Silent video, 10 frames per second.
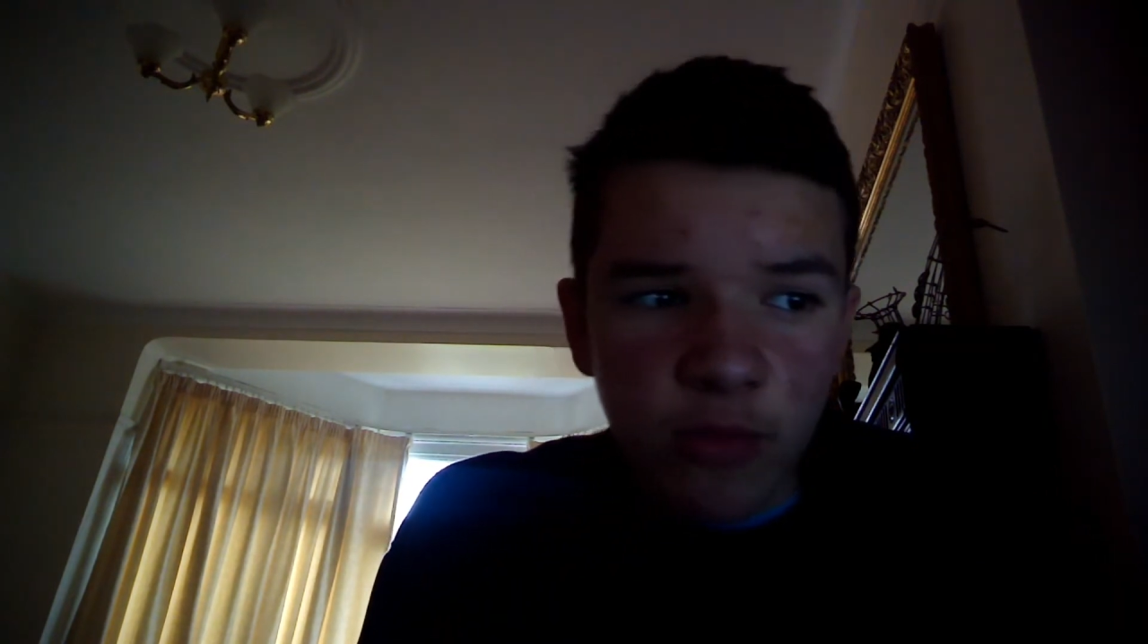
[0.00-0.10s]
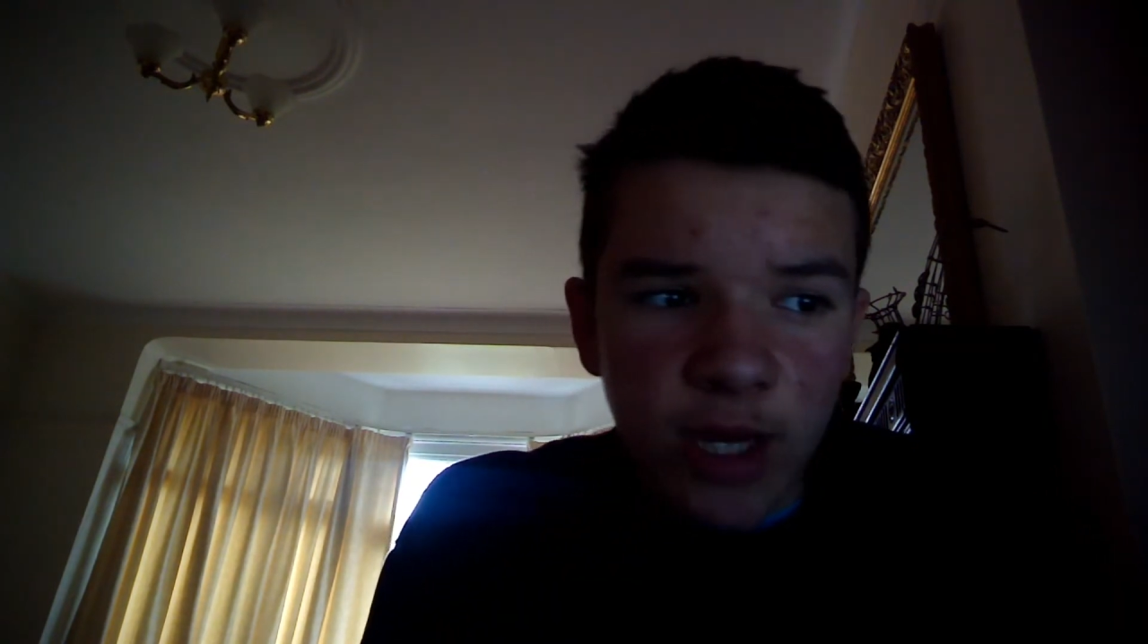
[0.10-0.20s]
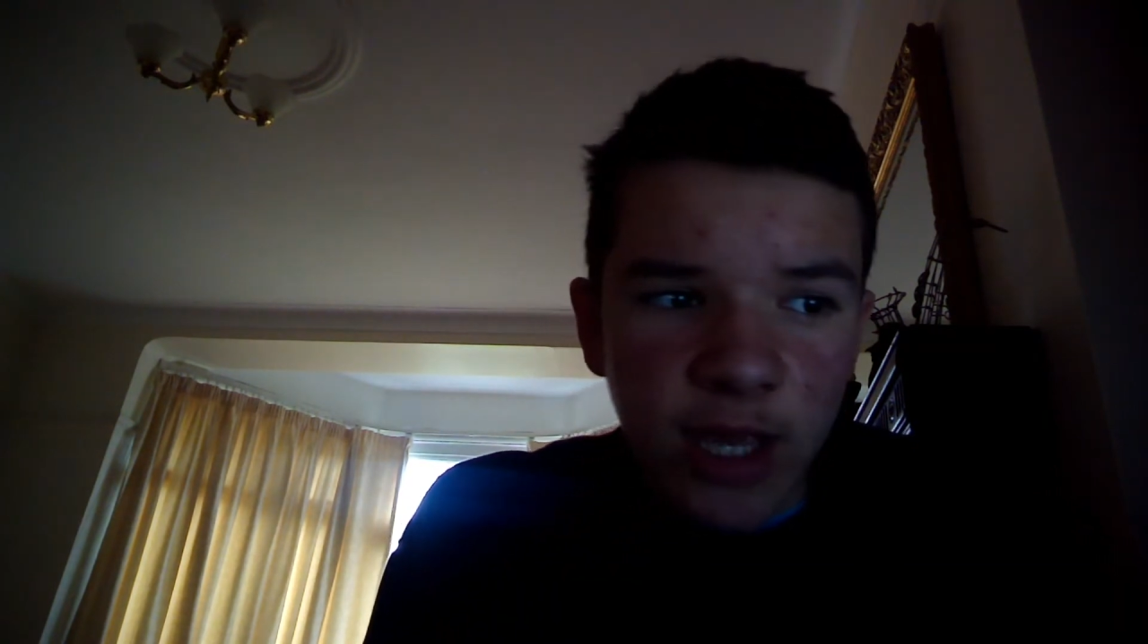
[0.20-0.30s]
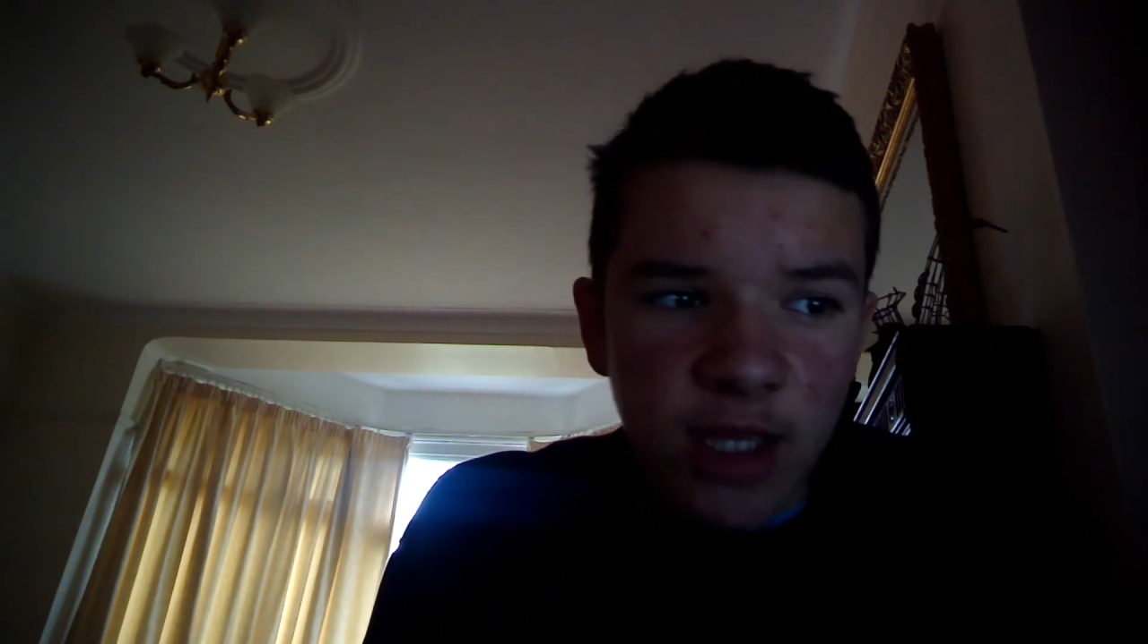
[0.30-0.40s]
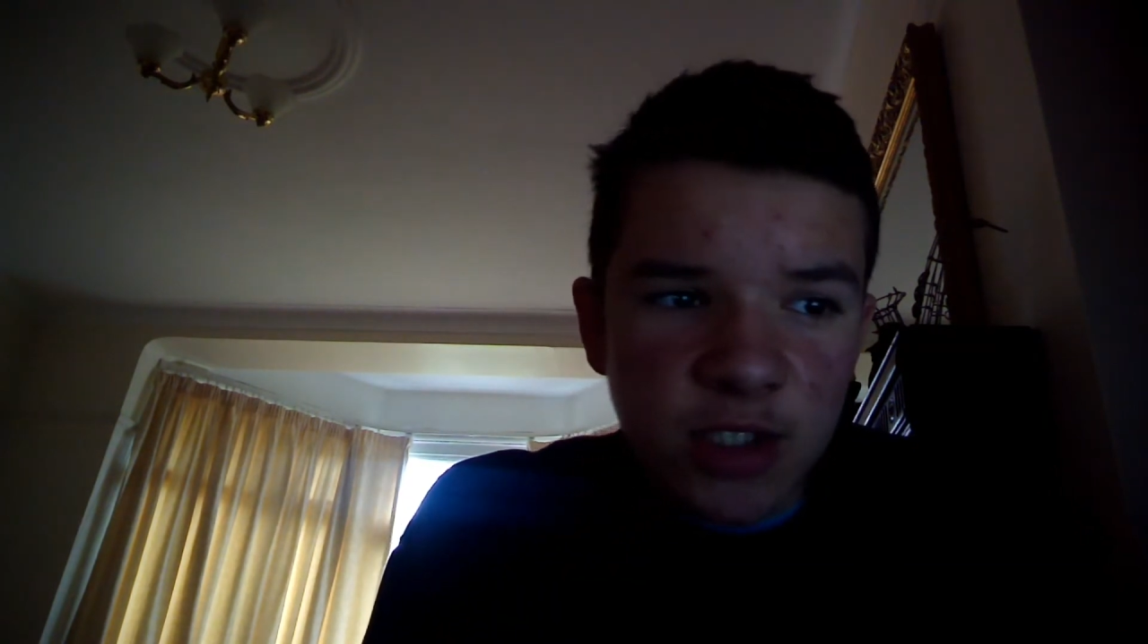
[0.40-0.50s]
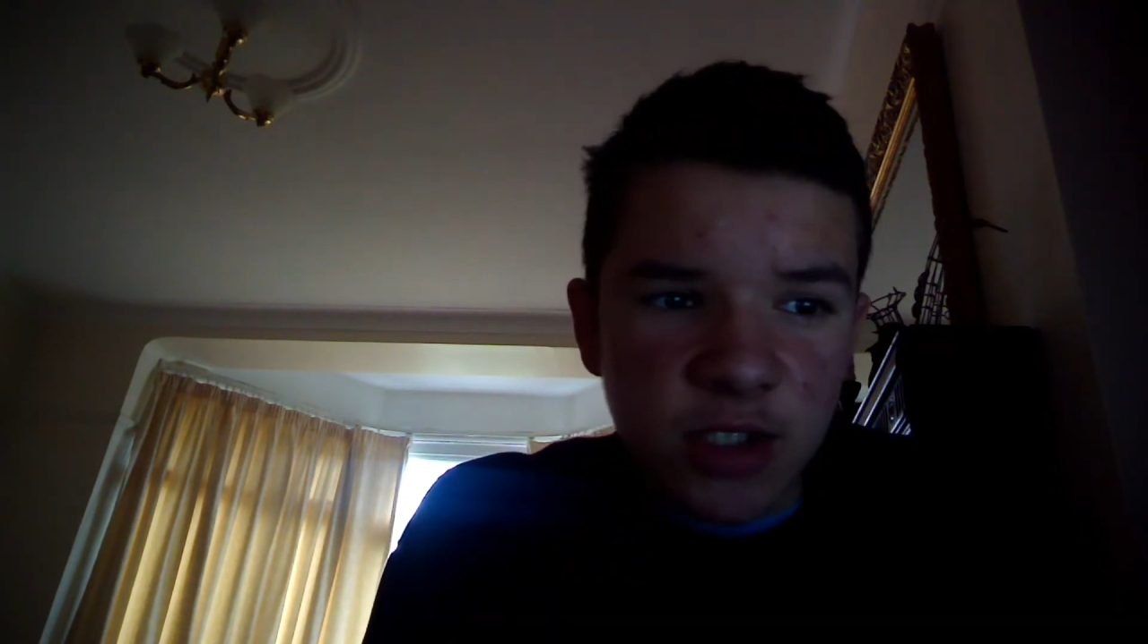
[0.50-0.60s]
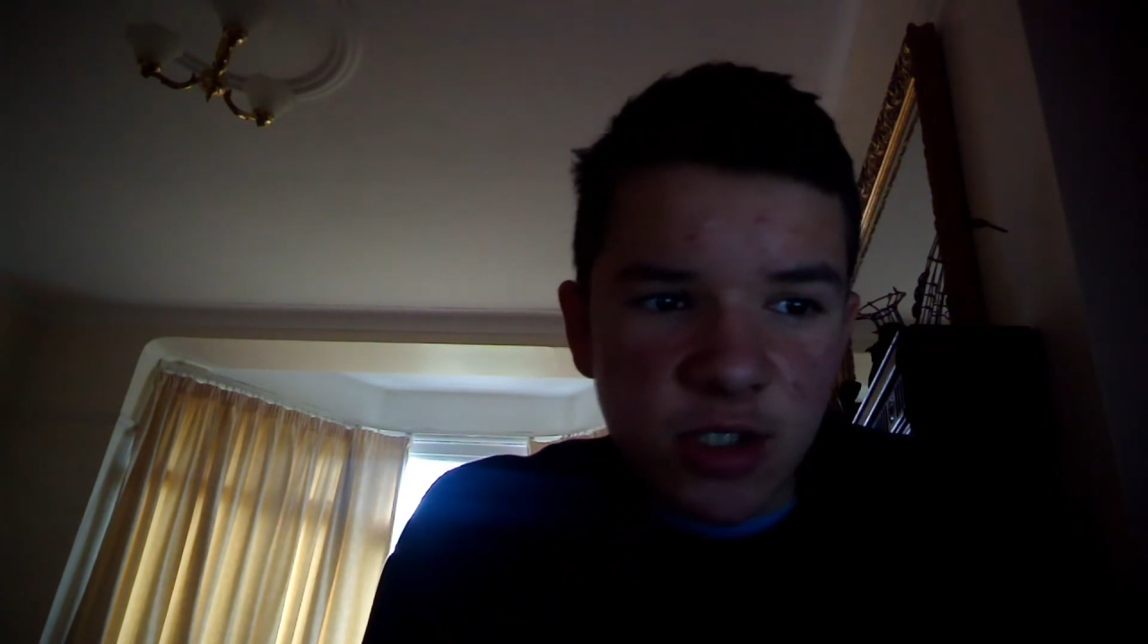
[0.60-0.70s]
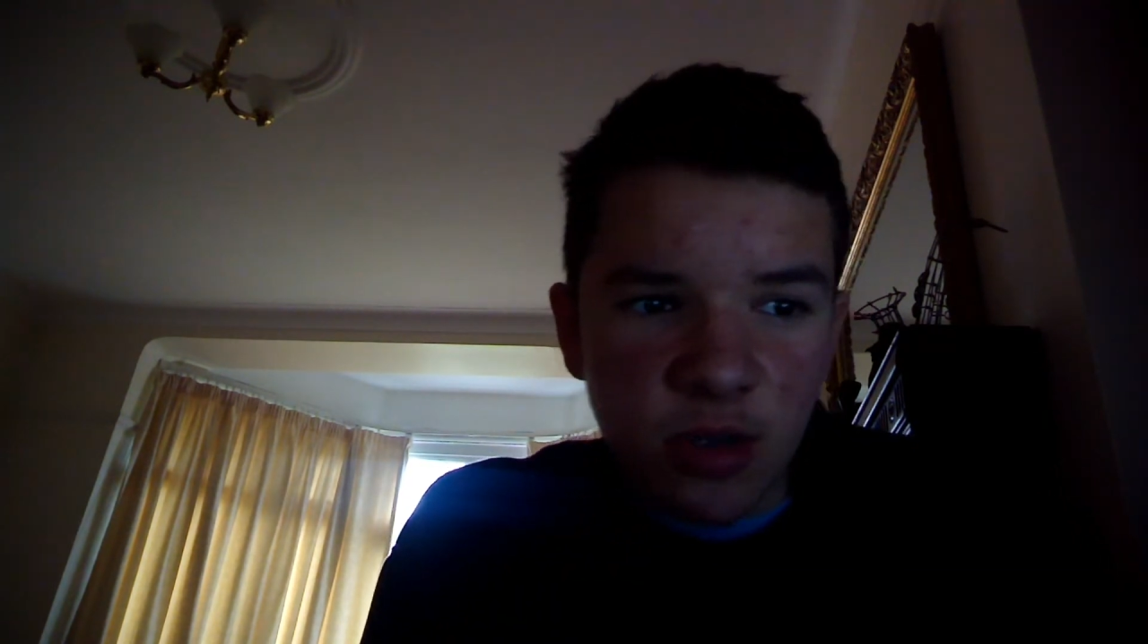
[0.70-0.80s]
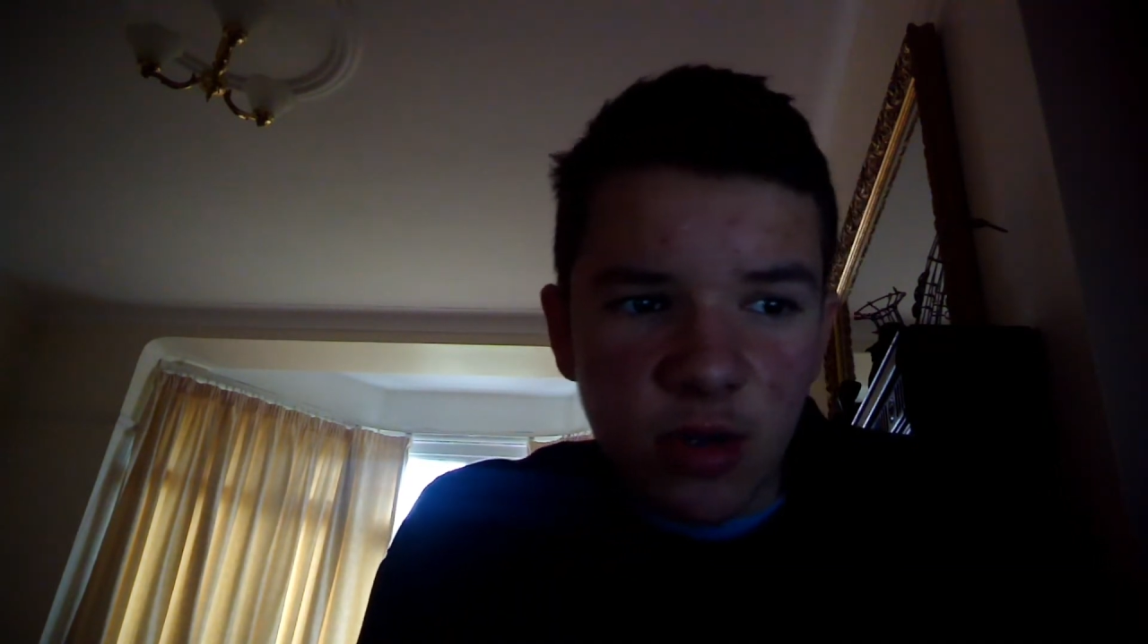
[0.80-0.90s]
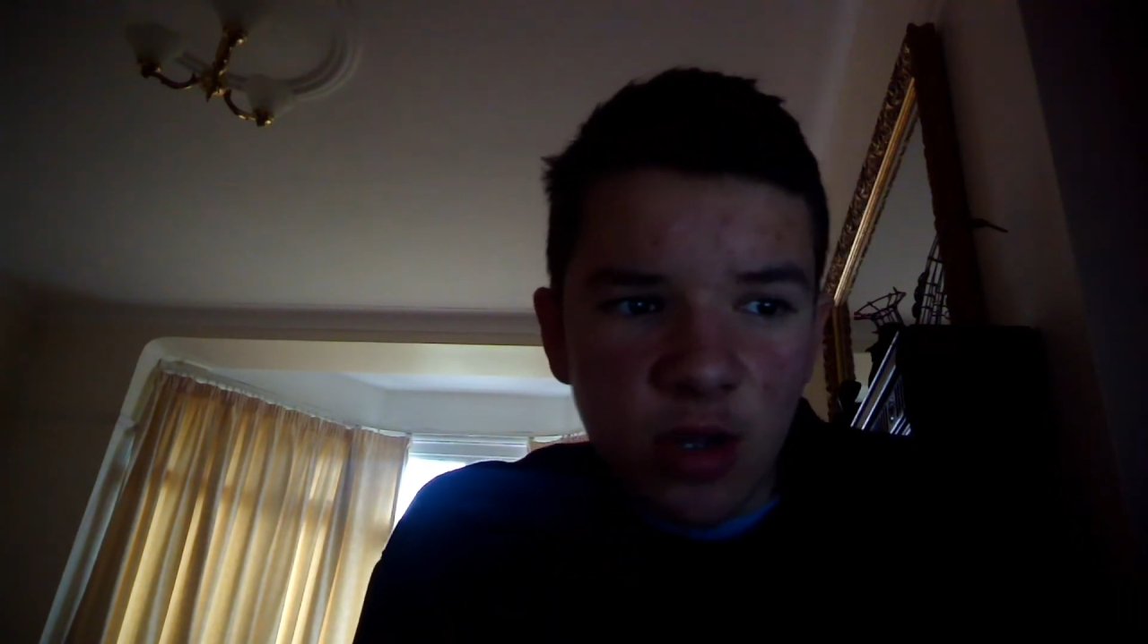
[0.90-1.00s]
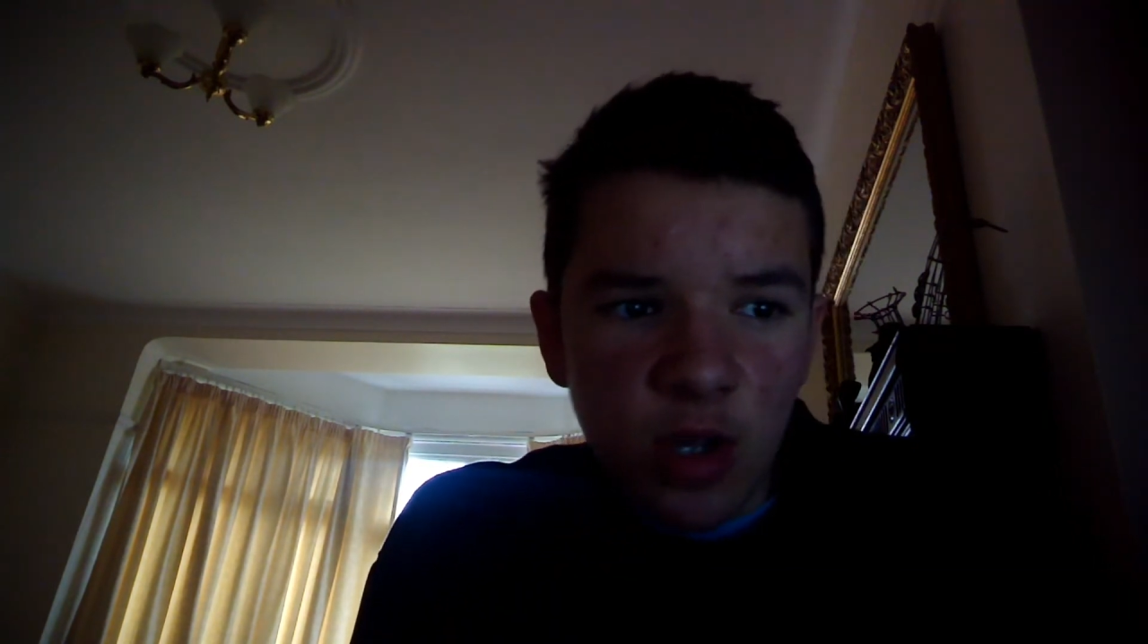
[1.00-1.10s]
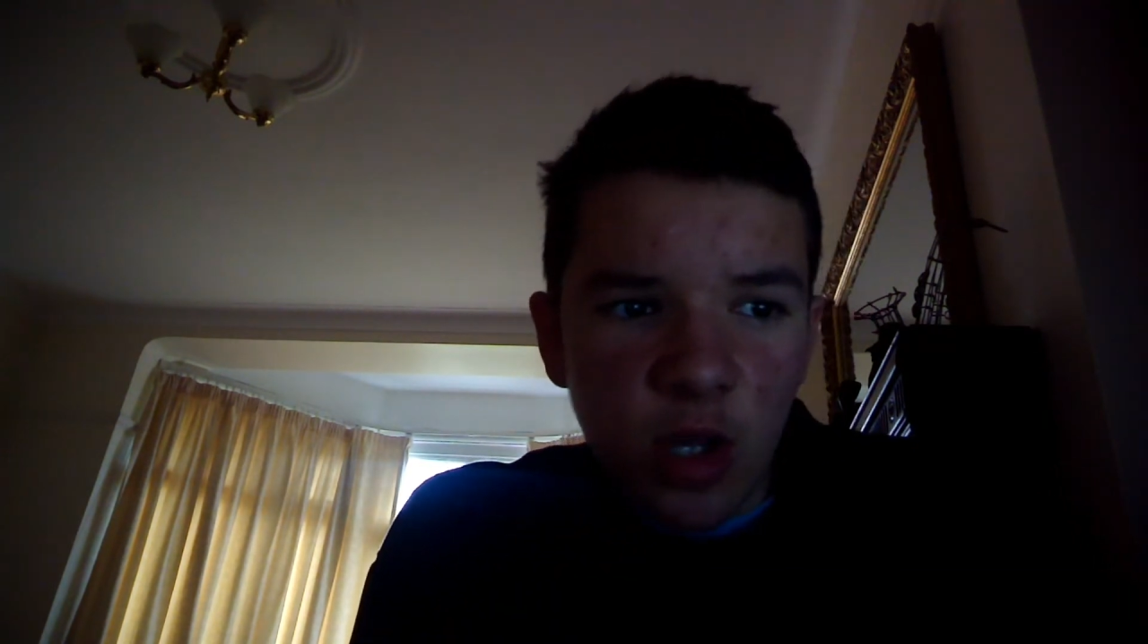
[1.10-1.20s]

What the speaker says: relegation zone.